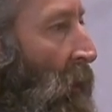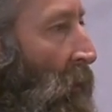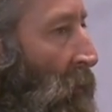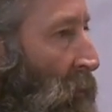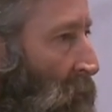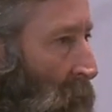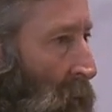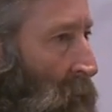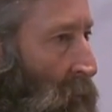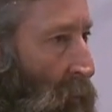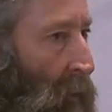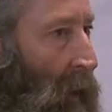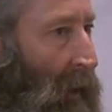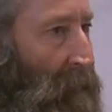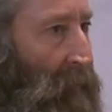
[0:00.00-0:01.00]
you can
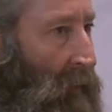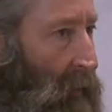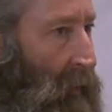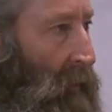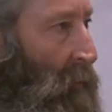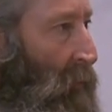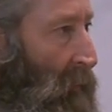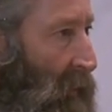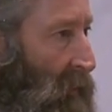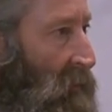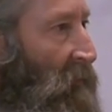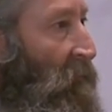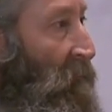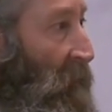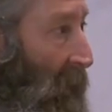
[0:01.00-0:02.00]
craft a deal that
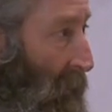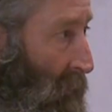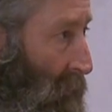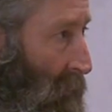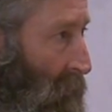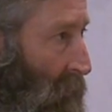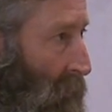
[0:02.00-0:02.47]
is fair